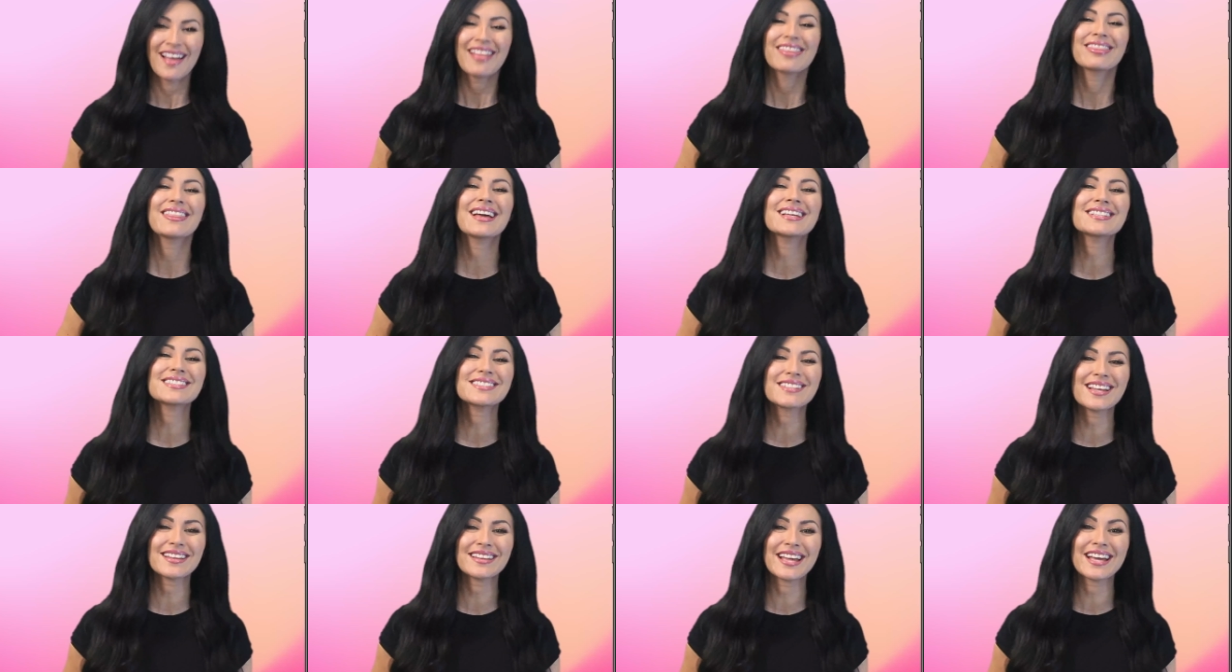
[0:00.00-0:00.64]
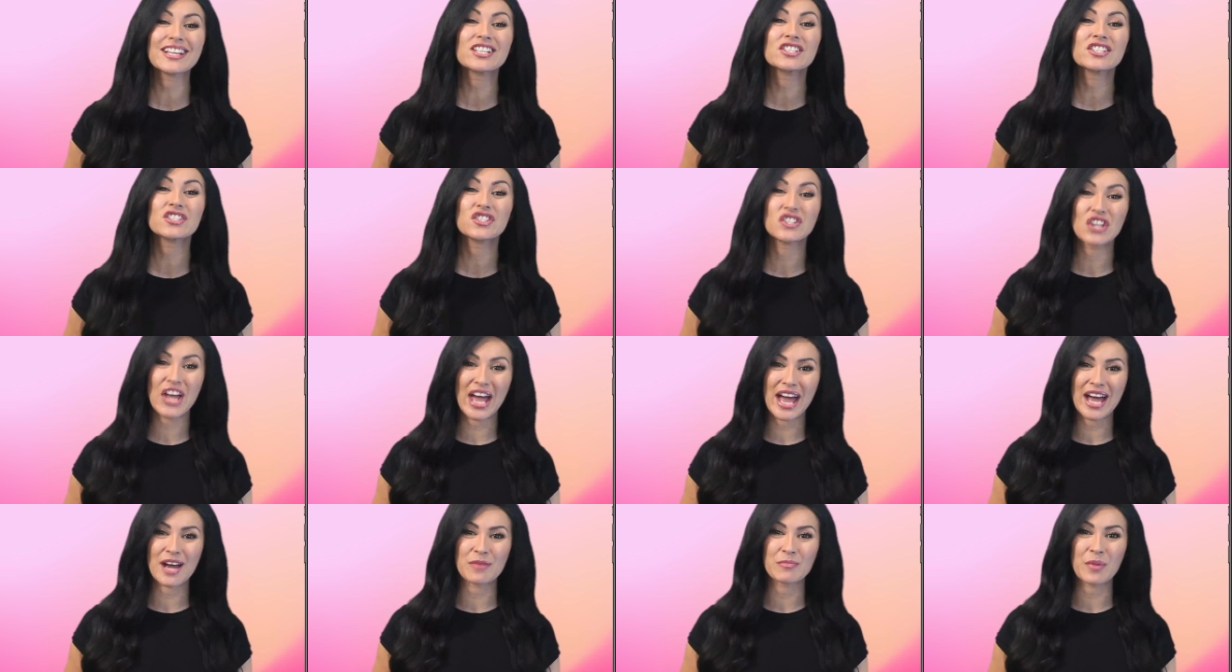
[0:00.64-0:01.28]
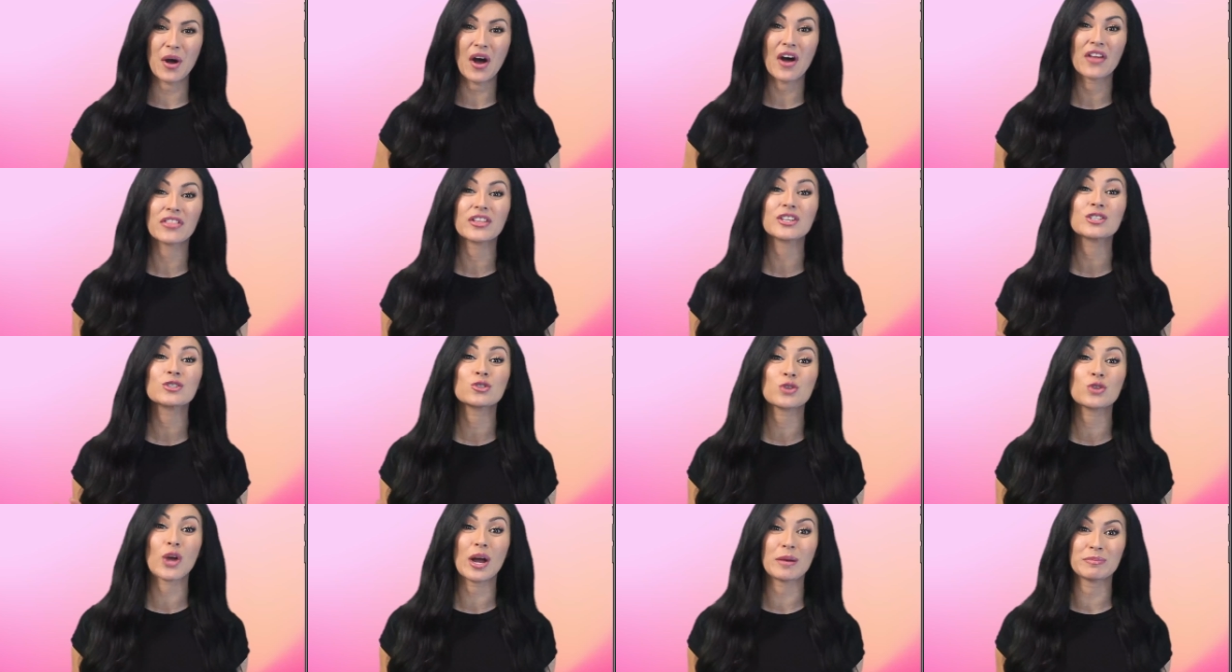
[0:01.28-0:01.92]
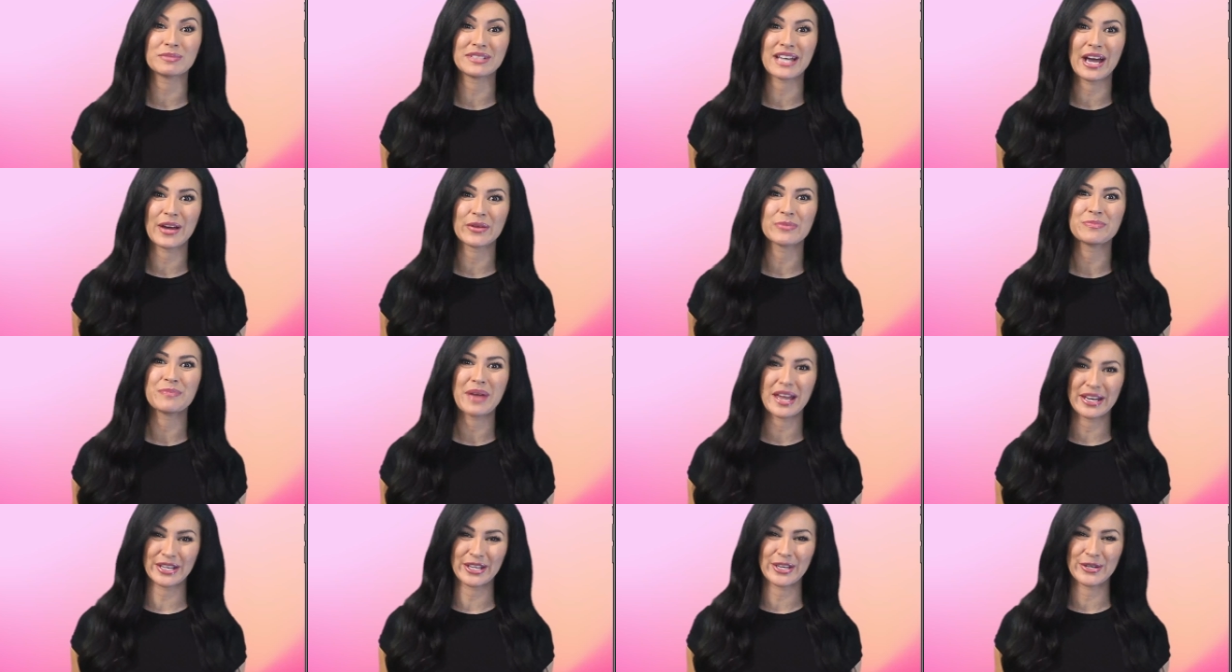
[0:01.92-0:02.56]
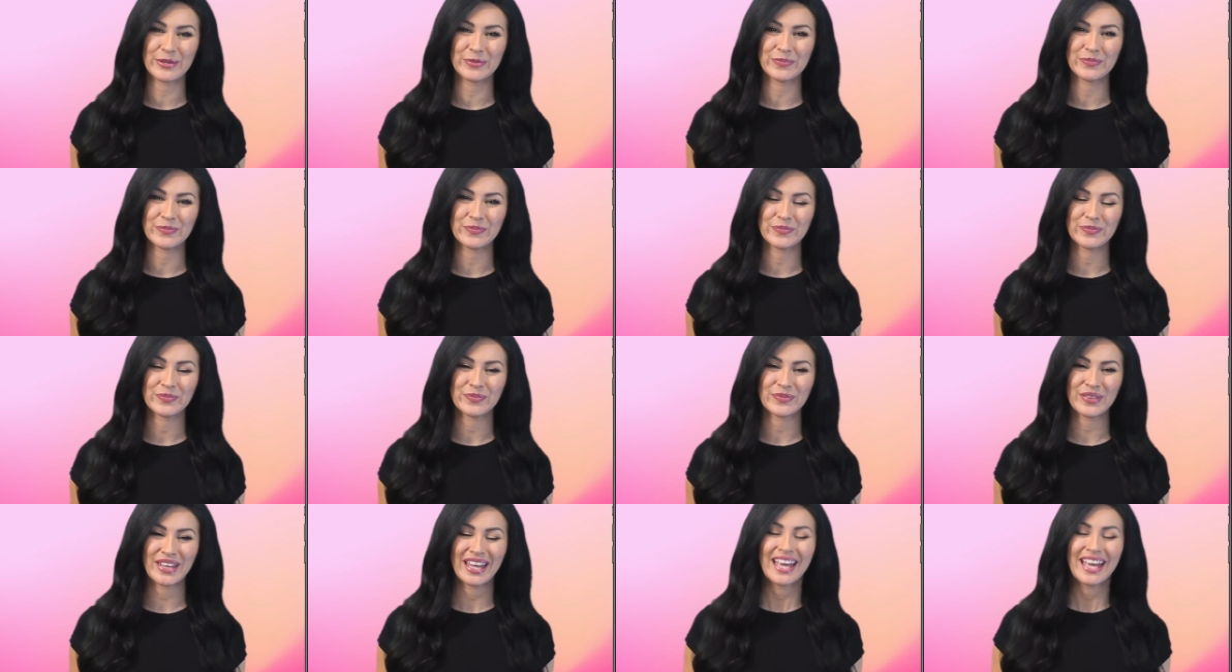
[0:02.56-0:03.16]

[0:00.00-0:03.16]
then select Jam on the drop-down menu.